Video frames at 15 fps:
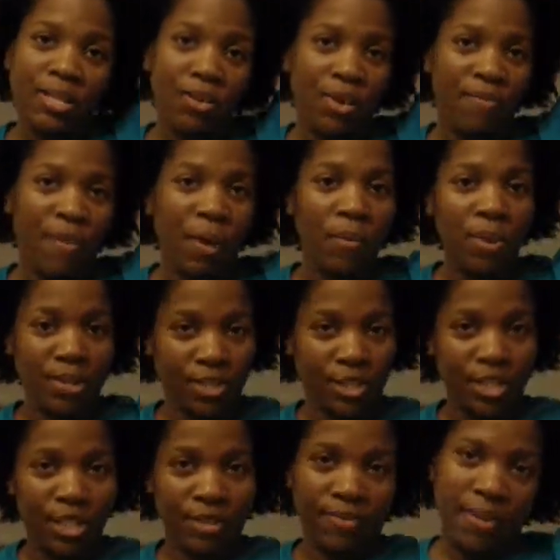So if I want
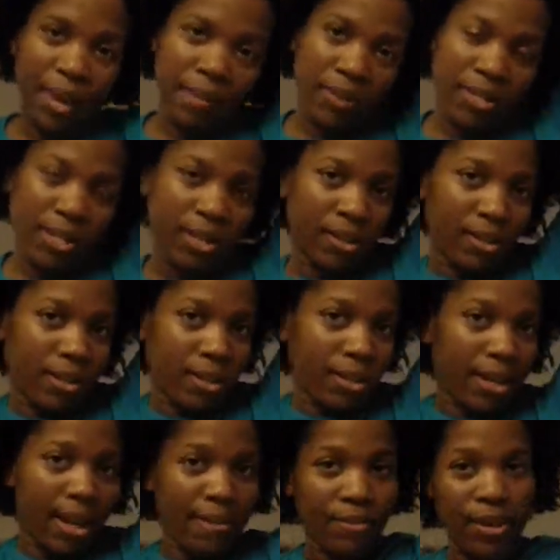to achieve that particular
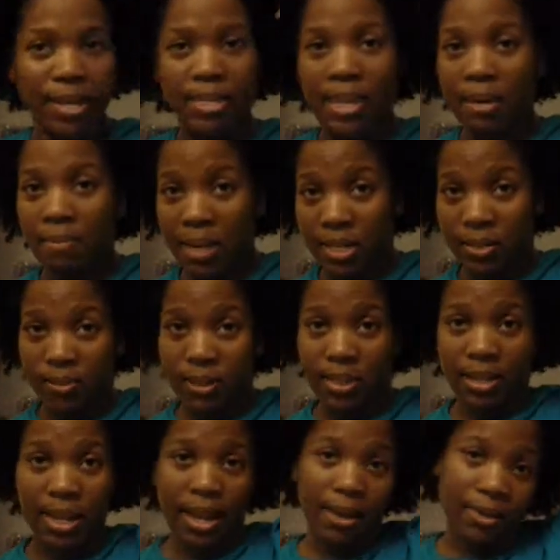look, after I take my
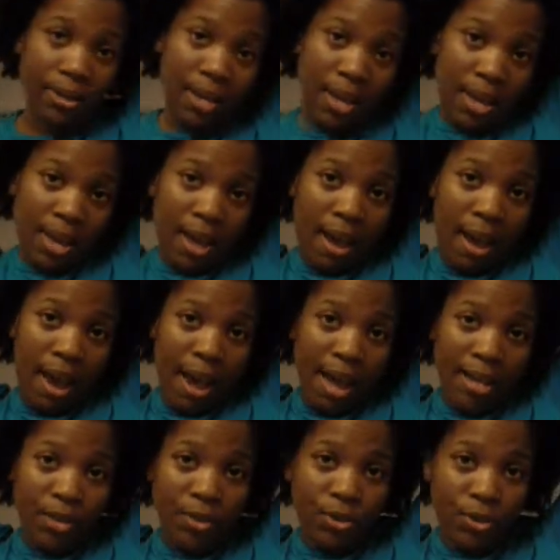twist out,
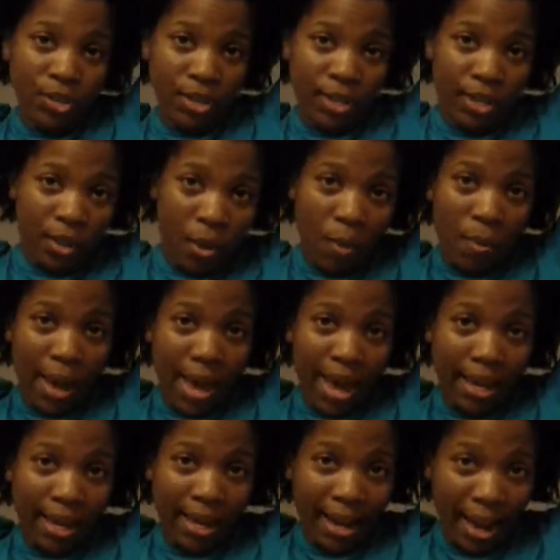I usually go
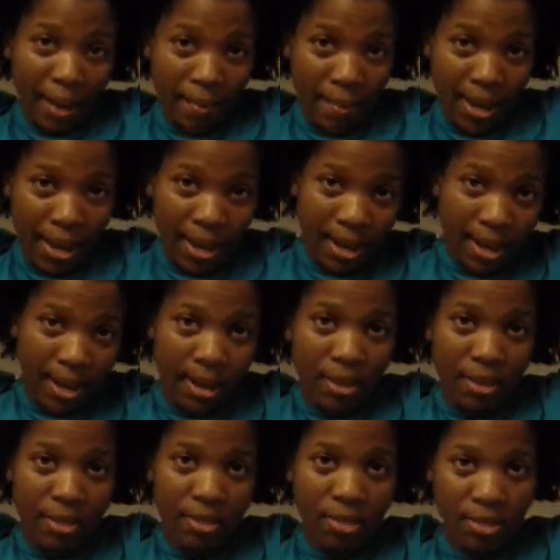back and I pick
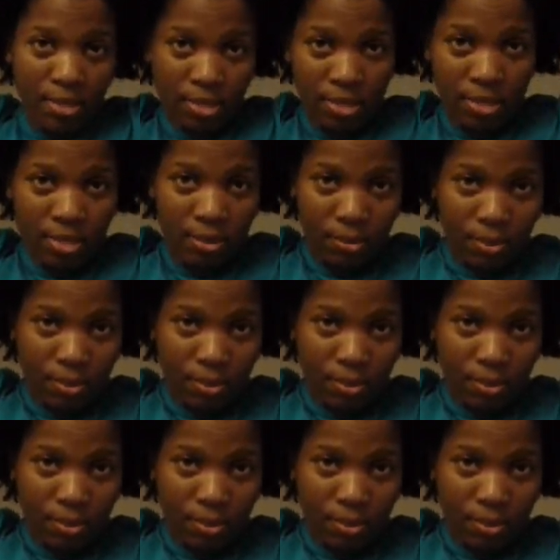the